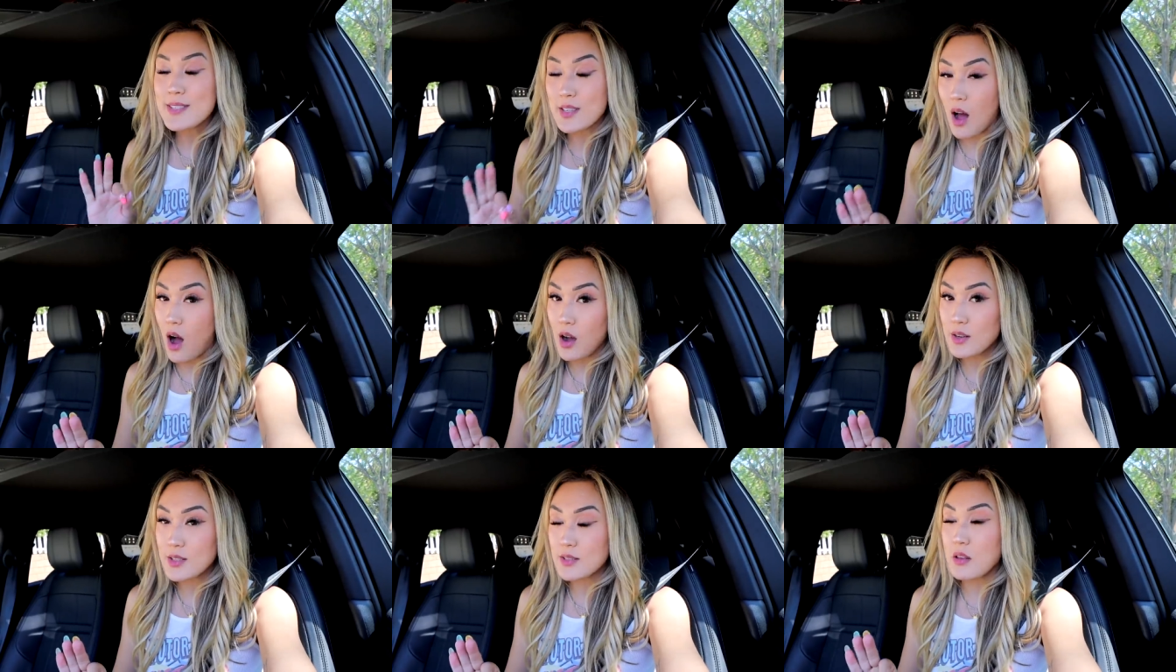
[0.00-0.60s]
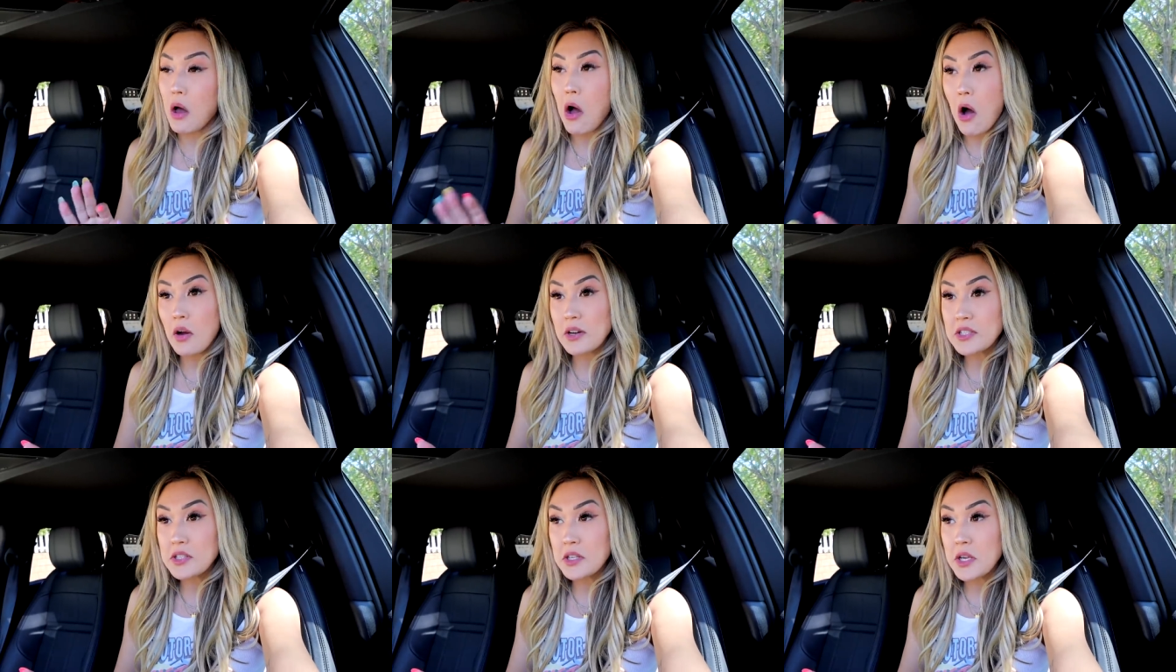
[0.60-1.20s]
socks,
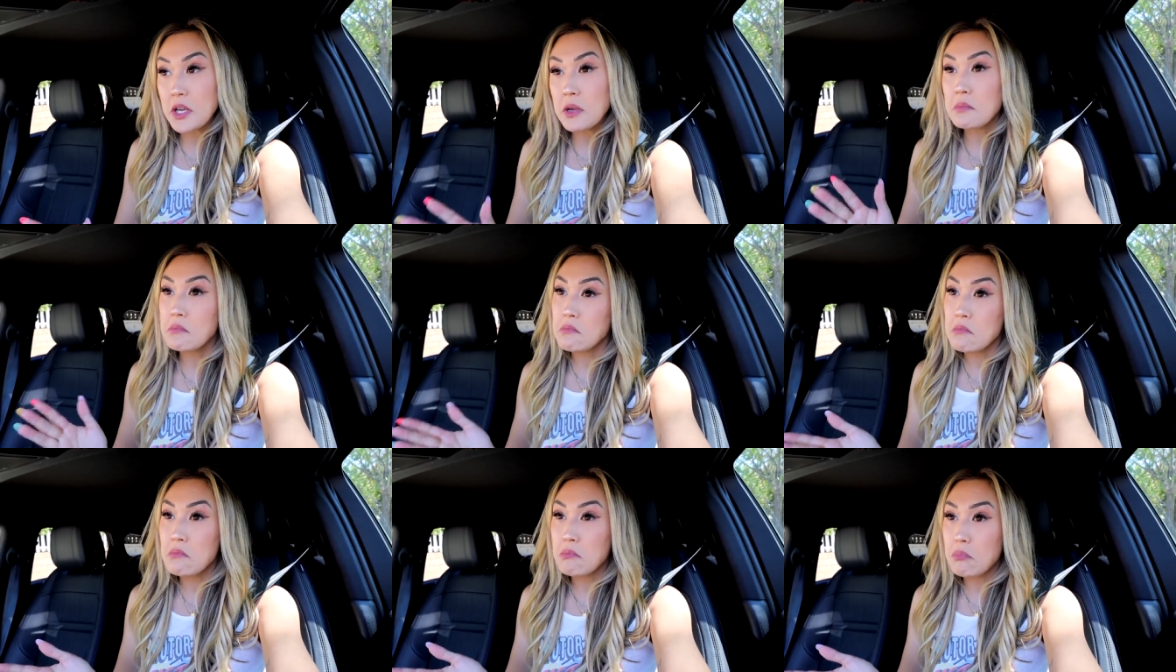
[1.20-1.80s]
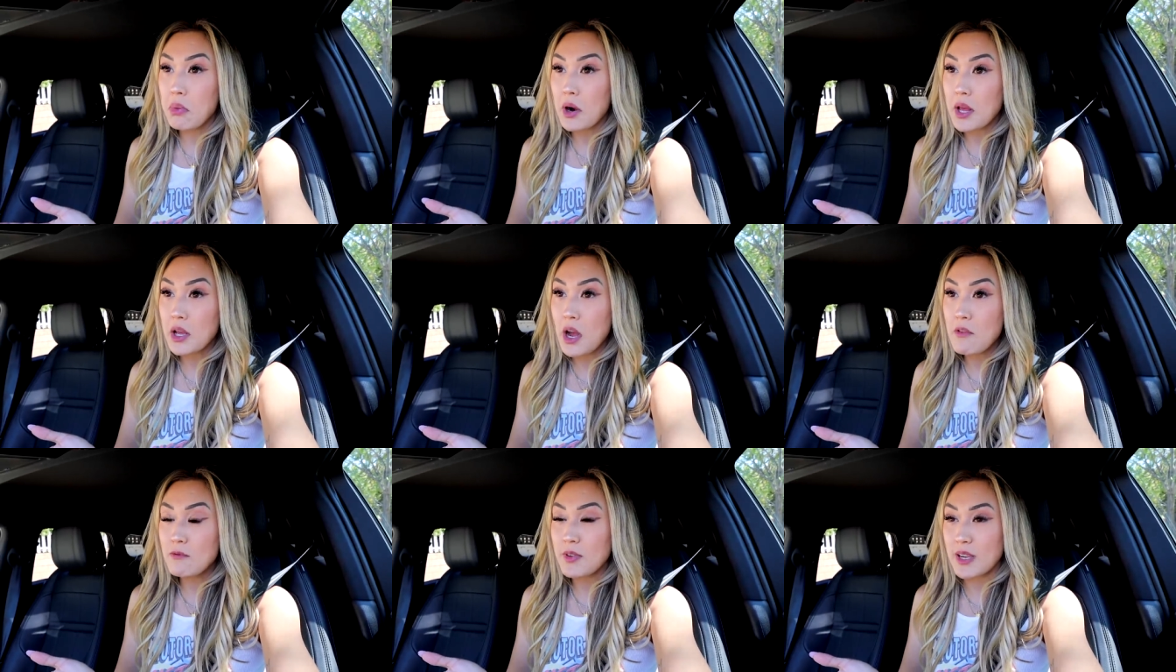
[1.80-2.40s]
honestly,
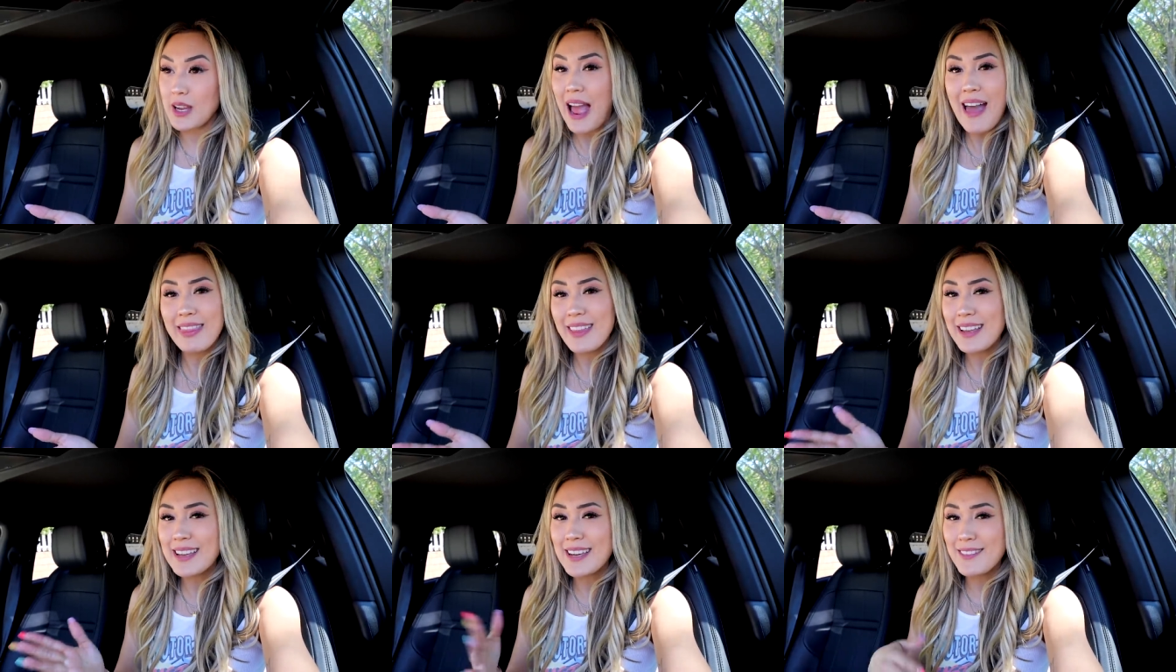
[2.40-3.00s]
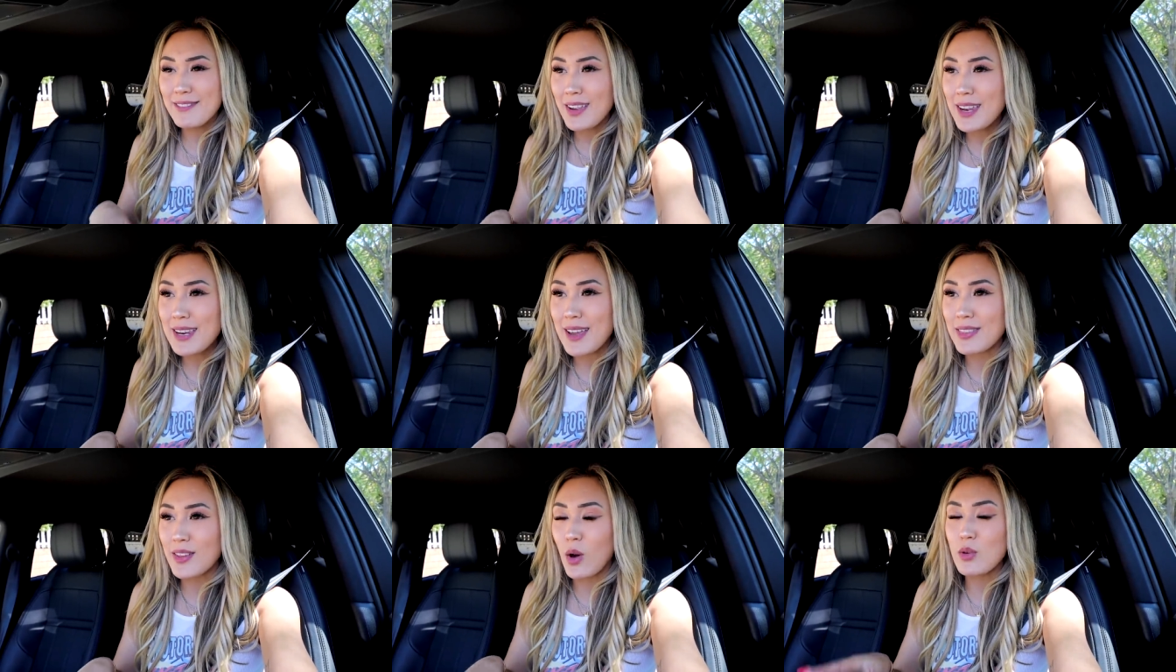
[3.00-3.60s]
pretty comfy and like
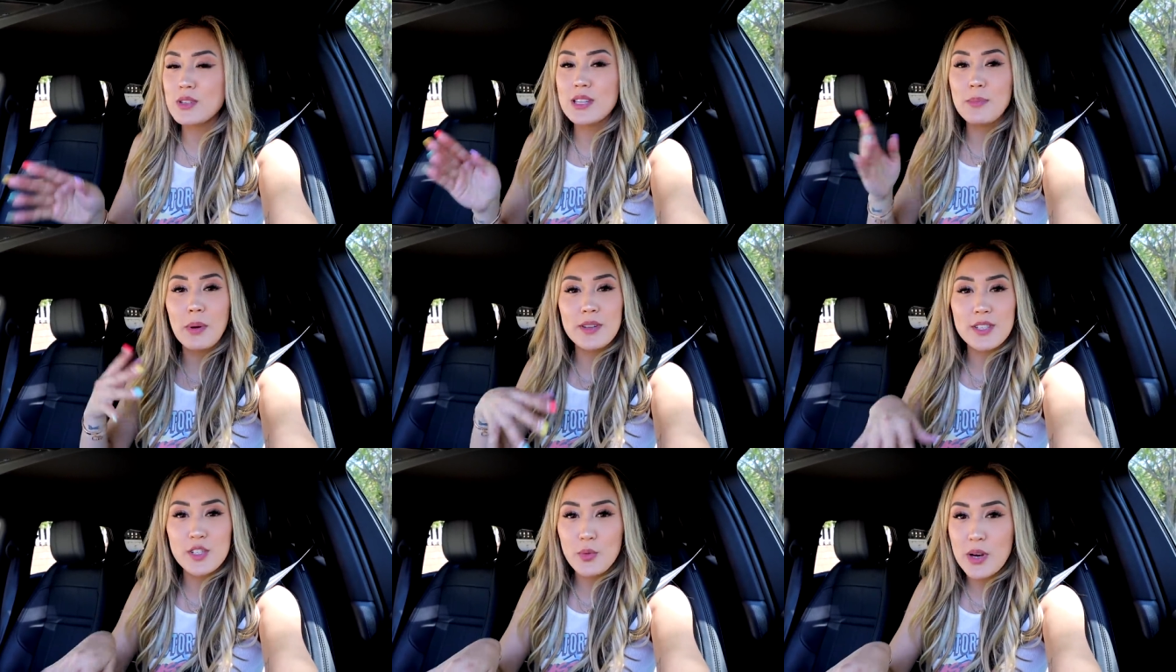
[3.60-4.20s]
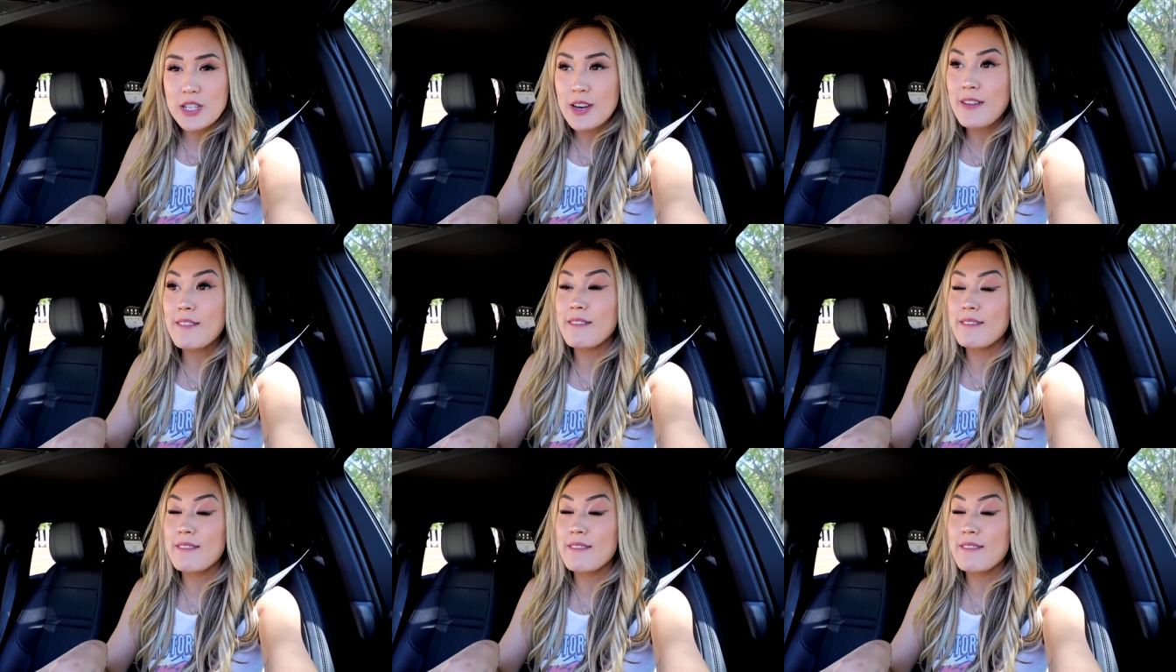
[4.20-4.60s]
convenient. The whole slip-on situation,